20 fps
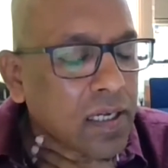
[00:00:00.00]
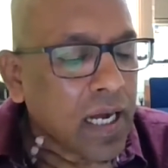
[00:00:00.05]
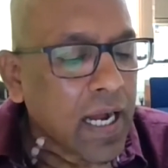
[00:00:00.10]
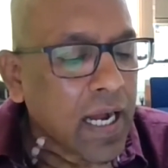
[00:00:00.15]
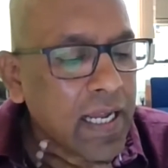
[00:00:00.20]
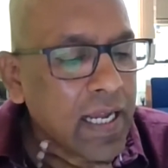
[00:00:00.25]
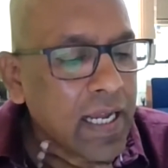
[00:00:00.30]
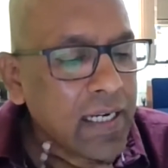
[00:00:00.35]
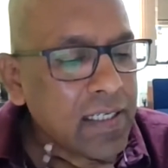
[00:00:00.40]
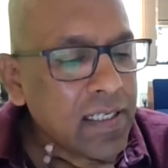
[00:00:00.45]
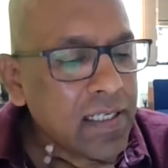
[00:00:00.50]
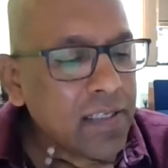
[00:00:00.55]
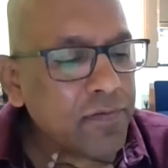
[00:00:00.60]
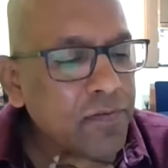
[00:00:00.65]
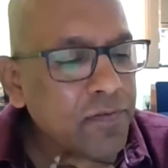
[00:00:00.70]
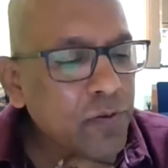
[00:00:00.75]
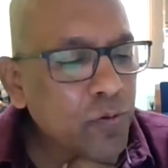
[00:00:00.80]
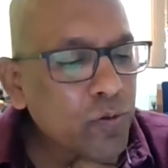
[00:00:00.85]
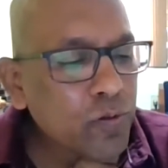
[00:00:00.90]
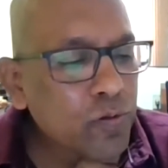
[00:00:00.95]
I had a
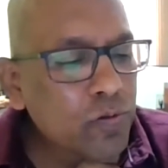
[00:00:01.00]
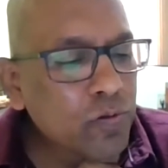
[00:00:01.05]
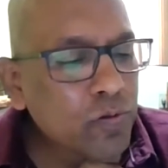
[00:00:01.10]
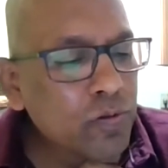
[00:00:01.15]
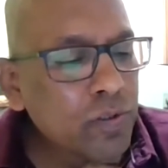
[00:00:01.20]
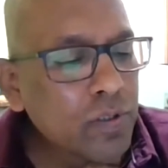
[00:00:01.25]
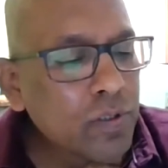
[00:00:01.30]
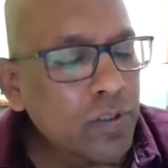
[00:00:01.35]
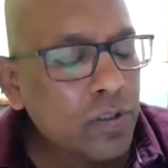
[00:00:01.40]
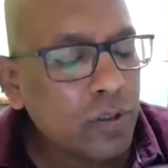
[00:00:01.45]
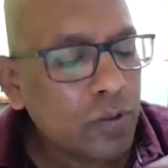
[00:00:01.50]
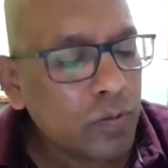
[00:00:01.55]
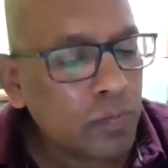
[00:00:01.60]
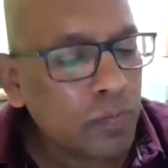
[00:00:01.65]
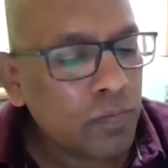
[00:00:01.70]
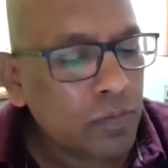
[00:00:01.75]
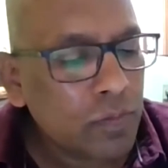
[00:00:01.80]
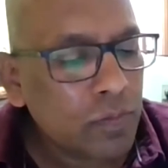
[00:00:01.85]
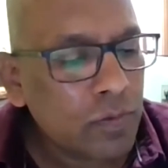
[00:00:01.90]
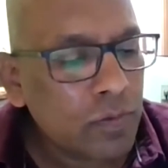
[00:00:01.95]
few
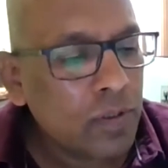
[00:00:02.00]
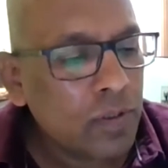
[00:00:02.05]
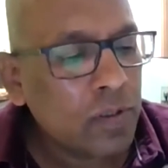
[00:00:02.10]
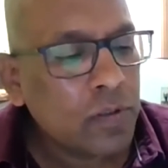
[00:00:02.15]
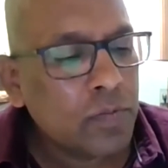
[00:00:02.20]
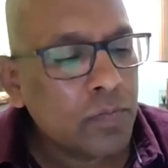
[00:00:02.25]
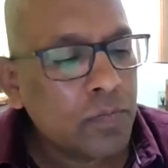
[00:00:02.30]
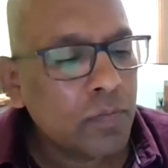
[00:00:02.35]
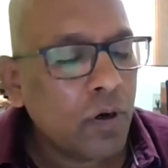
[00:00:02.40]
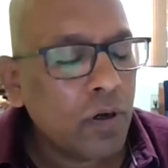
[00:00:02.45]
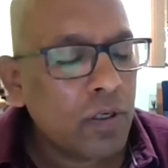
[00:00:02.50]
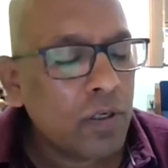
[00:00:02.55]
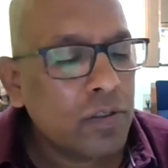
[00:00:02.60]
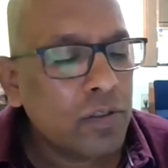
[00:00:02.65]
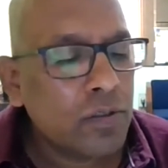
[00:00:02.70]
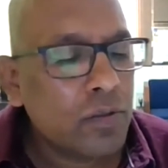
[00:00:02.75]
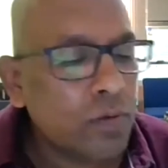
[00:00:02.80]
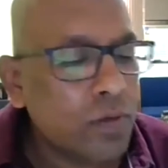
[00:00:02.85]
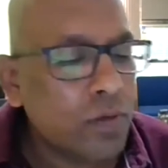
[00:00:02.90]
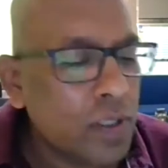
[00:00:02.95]
small
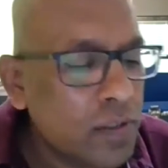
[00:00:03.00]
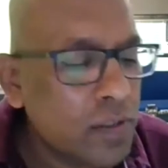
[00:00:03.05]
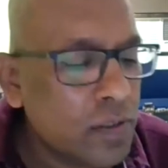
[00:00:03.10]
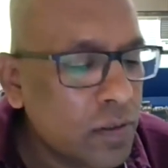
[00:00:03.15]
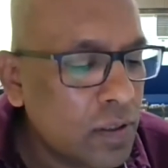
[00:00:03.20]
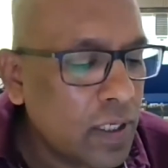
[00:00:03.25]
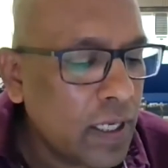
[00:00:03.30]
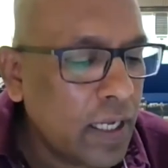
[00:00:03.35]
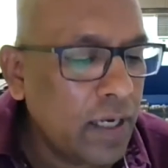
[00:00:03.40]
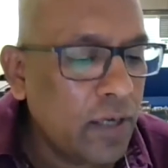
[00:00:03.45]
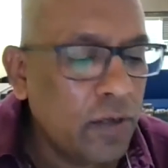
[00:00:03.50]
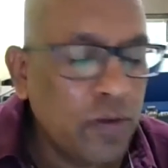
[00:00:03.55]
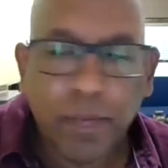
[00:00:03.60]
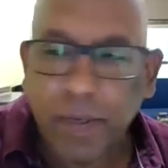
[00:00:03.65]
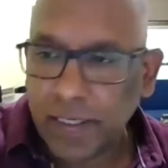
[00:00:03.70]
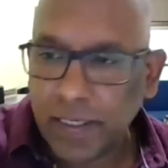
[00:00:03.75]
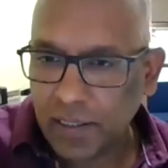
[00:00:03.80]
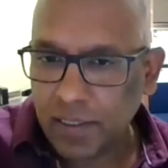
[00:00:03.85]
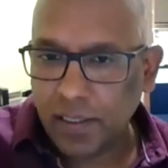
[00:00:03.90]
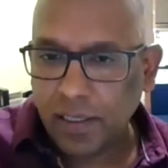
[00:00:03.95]
stories to tell you,
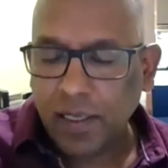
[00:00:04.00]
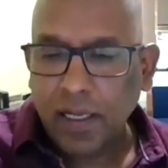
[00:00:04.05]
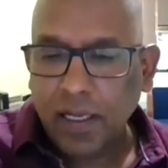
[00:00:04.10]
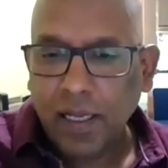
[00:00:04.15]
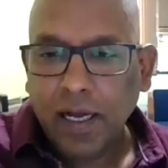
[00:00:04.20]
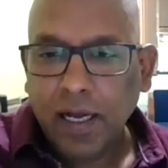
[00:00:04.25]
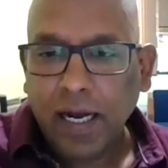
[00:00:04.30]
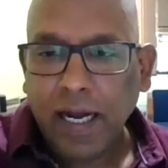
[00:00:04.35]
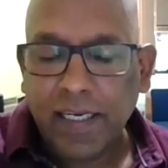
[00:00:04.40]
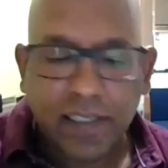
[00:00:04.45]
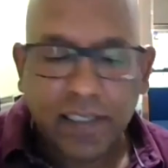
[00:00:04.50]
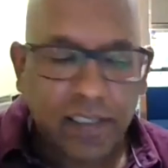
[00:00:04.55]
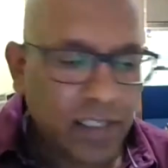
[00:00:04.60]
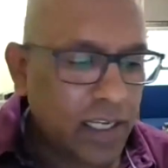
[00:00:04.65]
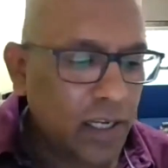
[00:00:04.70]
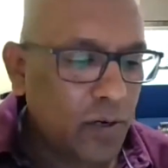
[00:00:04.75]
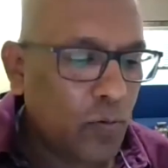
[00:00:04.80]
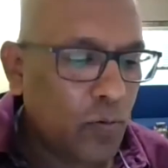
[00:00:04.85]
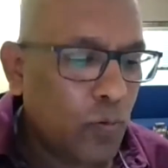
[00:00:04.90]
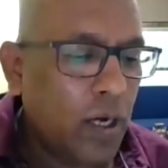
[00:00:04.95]
but I'll
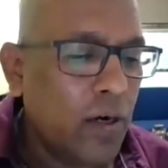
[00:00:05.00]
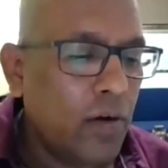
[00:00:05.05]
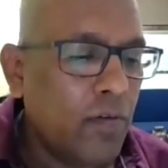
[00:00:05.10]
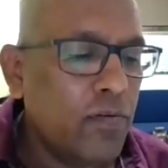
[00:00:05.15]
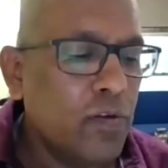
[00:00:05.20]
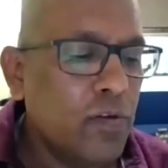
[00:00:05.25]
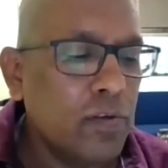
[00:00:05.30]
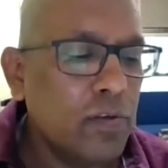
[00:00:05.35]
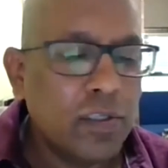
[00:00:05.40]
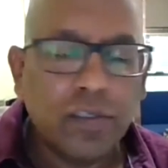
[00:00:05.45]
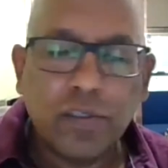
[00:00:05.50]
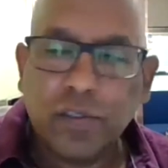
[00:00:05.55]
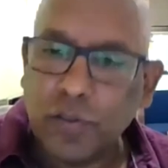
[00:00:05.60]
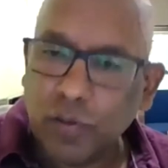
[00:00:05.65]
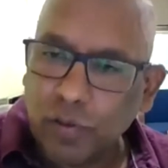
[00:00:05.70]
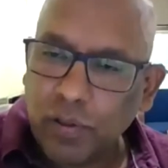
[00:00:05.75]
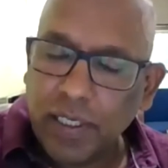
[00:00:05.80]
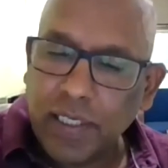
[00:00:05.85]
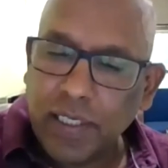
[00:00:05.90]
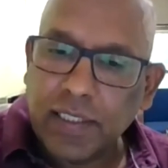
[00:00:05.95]
share one of those
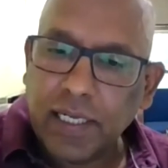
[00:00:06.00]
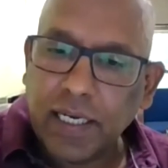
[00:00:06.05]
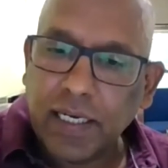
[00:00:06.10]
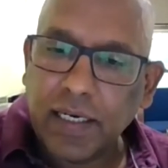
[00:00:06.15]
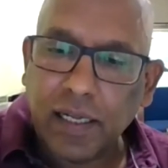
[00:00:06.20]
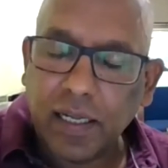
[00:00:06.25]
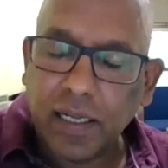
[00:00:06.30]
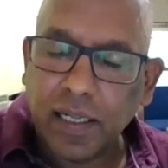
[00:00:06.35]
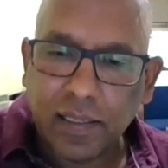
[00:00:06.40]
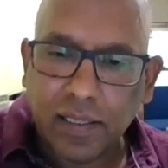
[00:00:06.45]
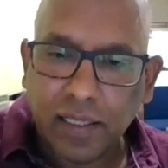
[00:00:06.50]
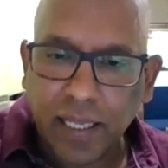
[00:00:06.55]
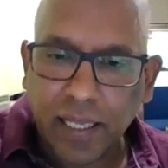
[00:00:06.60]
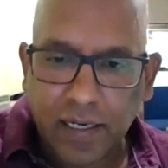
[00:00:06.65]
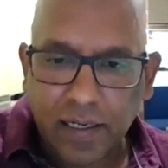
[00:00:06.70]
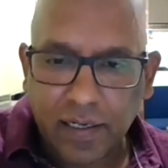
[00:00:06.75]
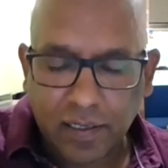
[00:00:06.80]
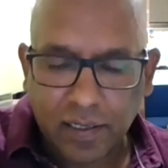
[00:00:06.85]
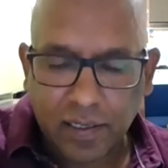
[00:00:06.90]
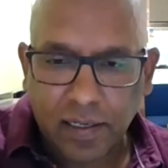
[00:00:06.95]
stories and
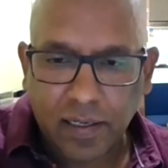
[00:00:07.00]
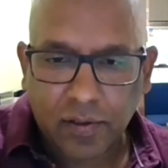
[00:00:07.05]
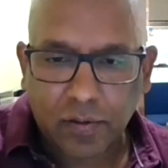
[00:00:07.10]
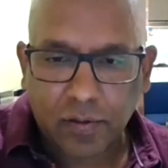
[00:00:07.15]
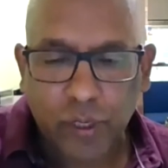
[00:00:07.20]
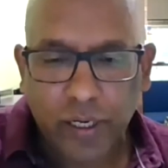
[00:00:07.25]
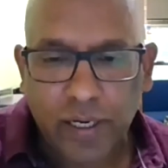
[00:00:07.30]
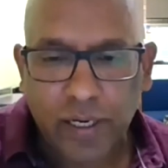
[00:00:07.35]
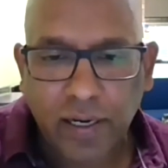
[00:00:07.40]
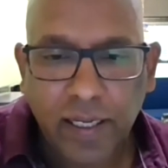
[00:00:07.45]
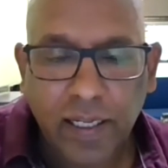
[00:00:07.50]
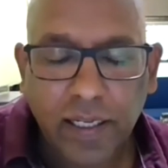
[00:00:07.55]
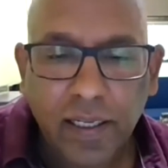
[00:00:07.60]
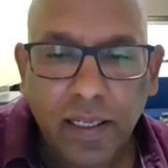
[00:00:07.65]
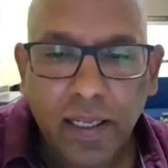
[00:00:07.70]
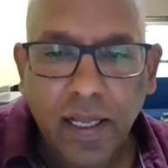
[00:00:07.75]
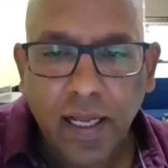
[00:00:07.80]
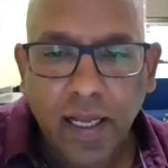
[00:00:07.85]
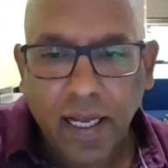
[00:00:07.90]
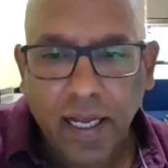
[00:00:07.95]
then quickly,
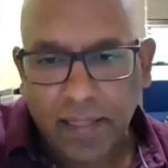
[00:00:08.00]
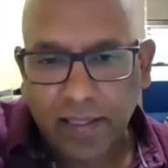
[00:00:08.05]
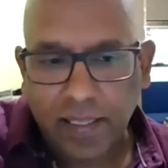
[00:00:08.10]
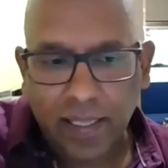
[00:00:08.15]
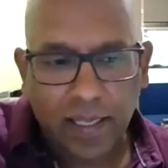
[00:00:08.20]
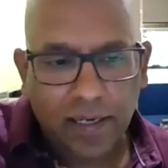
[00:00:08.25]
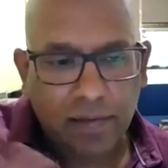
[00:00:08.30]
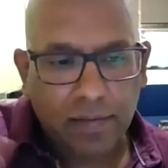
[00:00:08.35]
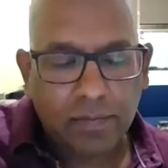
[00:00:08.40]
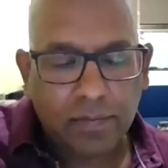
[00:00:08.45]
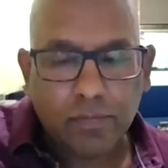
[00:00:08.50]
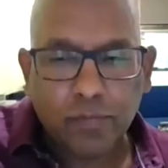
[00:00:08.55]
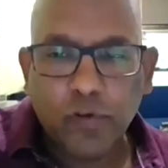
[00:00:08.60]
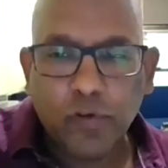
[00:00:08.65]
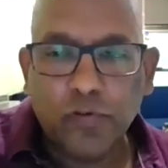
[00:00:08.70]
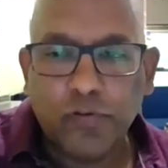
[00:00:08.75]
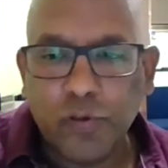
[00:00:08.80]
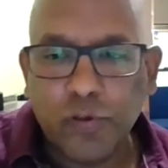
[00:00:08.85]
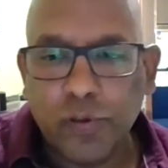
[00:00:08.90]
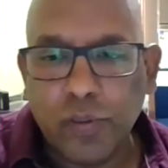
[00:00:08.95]
and then
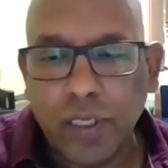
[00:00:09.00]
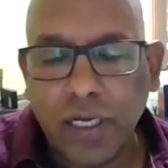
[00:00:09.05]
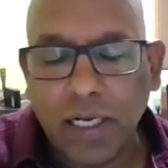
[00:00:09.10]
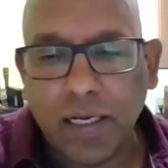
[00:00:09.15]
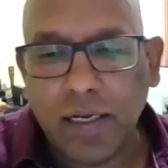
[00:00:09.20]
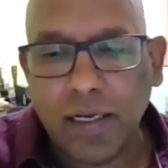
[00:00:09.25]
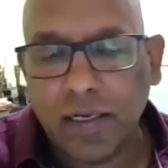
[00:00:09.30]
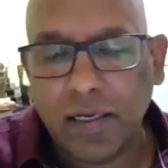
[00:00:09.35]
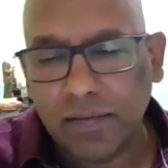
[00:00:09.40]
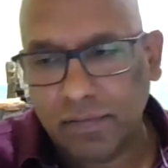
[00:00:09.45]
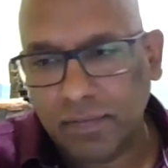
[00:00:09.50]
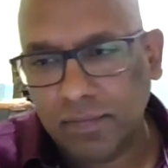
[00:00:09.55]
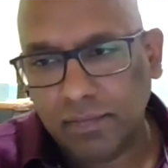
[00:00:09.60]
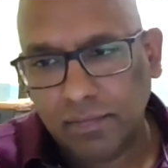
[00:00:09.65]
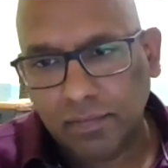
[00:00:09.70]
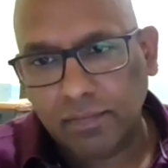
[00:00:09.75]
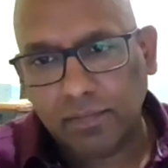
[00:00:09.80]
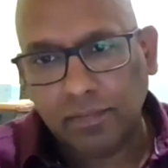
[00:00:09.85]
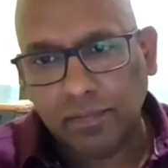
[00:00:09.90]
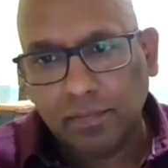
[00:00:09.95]
move to the
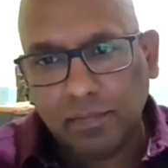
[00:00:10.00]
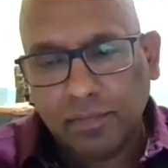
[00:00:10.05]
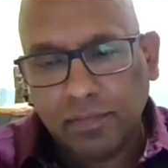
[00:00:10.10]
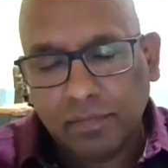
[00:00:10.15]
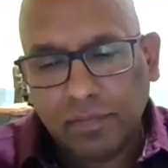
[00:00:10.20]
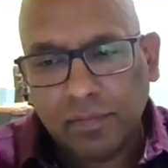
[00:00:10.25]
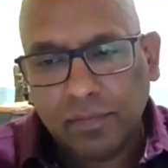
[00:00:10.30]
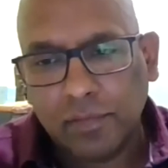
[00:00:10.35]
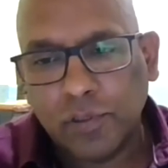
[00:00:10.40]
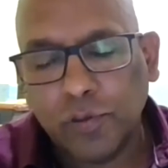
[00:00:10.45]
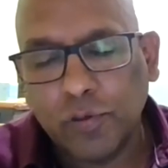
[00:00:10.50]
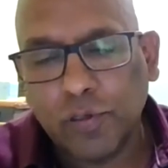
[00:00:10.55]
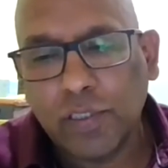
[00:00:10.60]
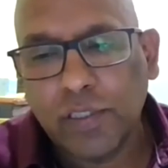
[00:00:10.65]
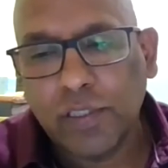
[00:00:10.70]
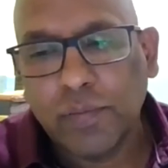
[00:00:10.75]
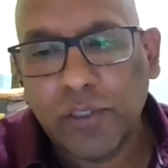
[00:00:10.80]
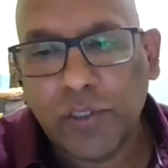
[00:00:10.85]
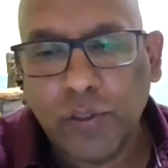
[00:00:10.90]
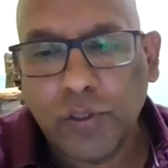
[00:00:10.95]

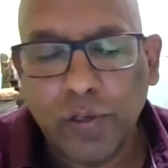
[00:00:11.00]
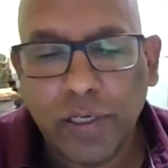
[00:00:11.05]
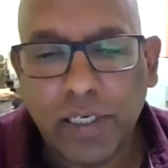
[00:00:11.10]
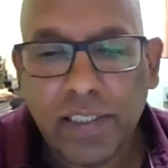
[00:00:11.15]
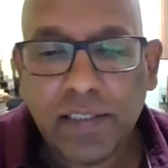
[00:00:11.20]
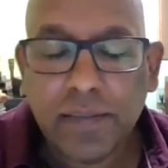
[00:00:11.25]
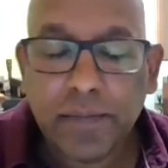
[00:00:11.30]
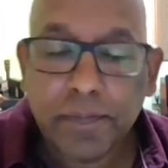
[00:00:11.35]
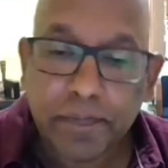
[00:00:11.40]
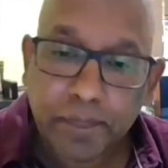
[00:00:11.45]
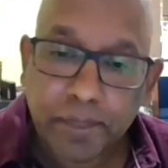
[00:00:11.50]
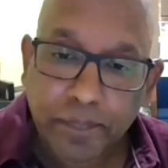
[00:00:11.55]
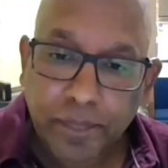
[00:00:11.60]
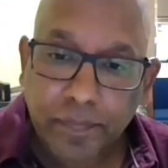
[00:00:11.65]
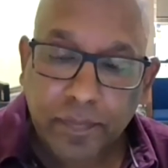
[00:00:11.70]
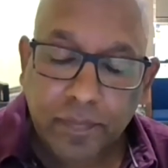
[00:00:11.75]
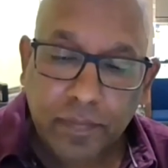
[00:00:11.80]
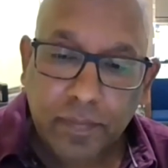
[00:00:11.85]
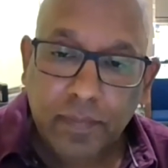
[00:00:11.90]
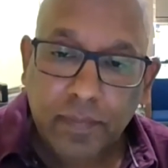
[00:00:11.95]
tourism stories.
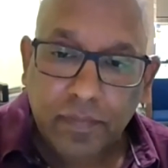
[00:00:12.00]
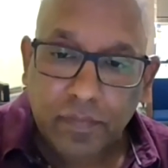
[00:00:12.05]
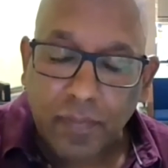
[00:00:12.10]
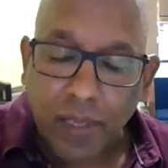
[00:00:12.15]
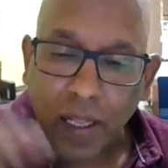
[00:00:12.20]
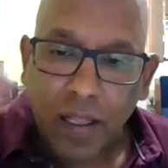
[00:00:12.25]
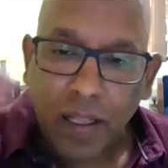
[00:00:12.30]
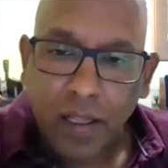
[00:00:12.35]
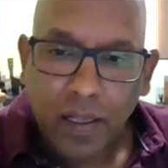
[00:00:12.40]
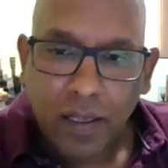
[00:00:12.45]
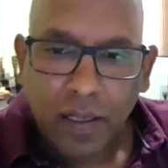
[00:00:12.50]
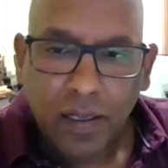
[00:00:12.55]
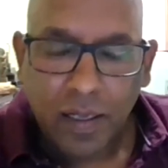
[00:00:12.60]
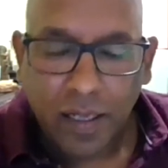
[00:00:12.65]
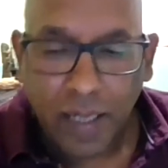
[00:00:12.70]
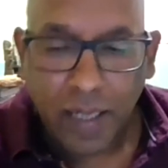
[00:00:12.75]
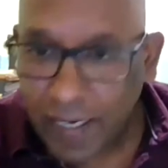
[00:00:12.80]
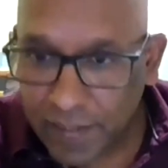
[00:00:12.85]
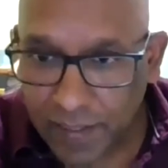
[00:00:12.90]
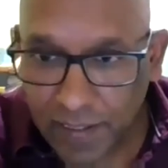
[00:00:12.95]

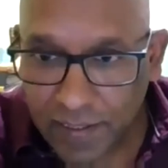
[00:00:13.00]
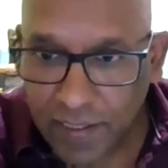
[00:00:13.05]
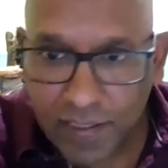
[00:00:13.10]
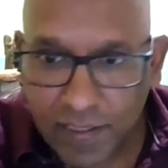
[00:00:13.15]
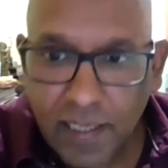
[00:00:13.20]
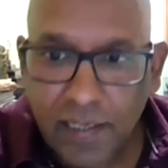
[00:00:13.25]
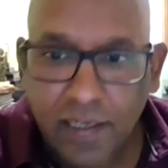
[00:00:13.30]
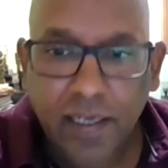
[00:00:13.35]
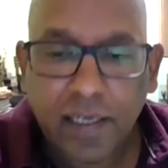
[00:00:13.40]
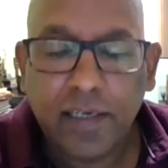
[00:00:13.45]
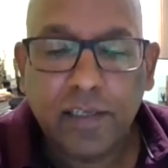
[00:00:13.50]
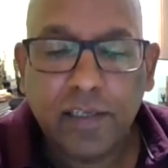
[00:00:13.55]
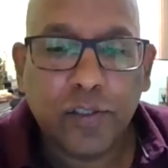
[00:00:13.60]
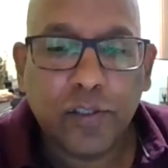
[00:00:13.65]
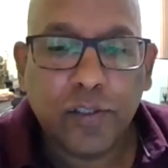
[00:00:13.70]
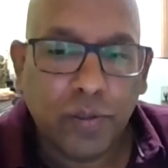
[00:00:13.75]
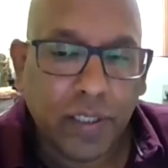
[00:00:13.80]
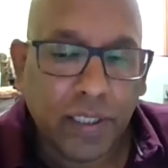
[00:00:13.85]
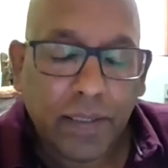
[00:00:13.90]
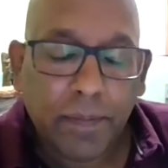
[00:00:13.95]
And this is a real
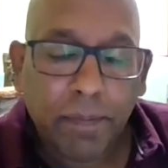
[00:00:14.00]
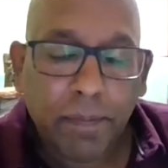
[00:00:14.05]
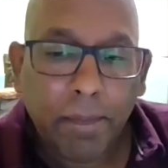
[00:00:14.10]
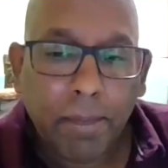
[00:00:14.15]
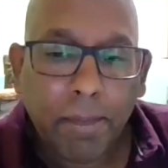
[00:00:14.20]
story,